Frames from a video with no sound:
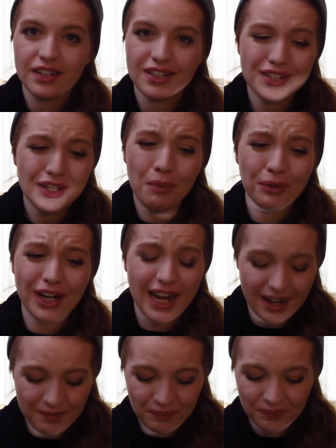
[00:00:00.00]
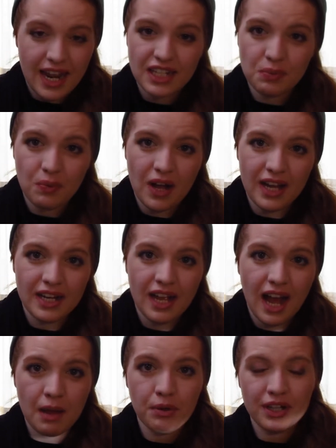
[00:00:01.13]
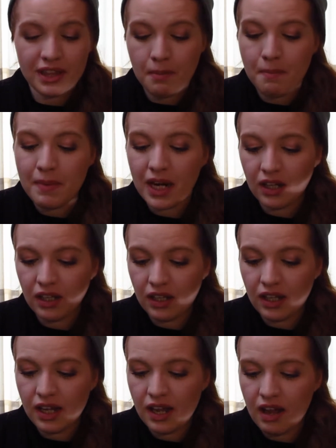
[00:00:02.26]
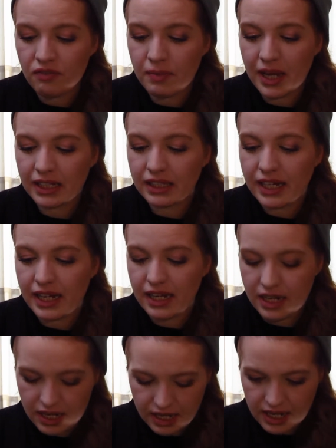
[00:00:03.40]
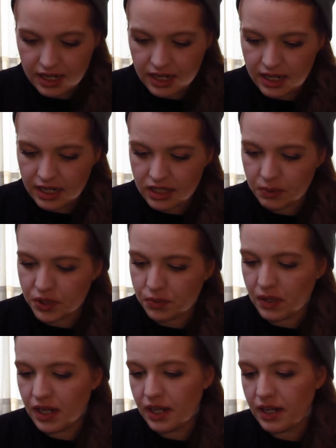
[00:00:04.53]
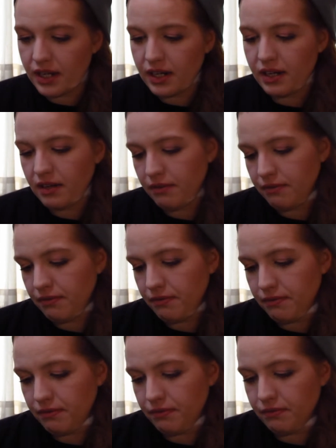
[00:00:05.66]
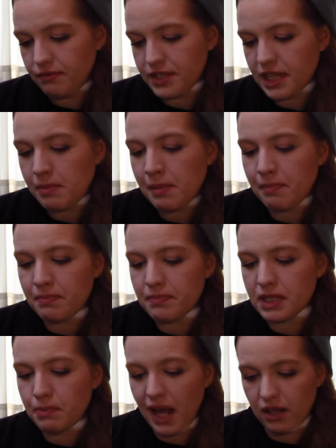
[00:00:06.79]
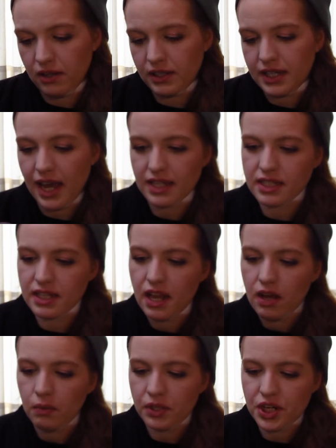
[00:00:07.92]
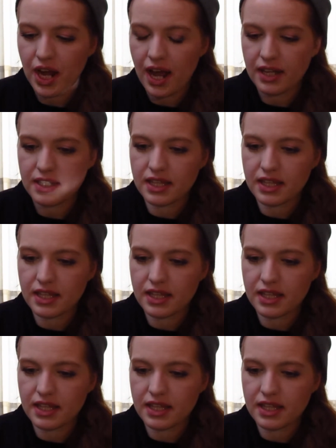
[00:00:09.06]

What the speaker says: so pretty. Next one I put in the middle of my lid. It is, which one? Sleeping Spell, yes, which has